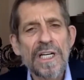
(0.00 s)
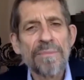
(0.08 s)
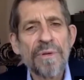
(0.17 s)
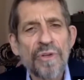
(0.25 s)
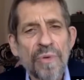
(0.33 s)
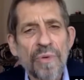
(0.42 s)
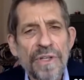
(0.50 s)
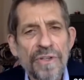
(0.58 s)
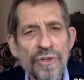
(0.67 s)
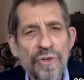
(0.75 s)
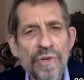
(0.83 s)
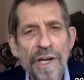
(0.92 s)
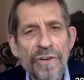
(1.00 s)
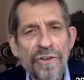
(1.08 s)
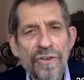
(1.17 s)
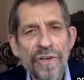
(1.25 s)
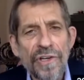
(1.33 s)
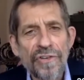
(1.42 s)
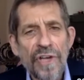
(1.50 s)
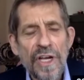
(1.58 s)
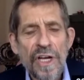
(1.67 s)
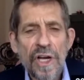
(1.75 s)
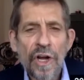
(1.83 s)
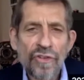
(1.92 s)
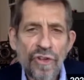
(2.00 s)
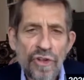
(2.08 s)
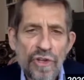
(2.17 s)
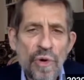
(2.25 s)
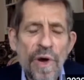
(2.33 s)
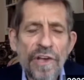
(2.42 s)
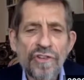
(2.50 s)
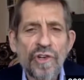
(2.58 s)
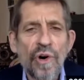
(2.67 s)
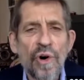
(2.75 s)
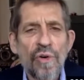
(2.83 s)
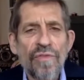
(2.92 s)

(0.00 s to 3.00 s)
between the two countries. So the US goal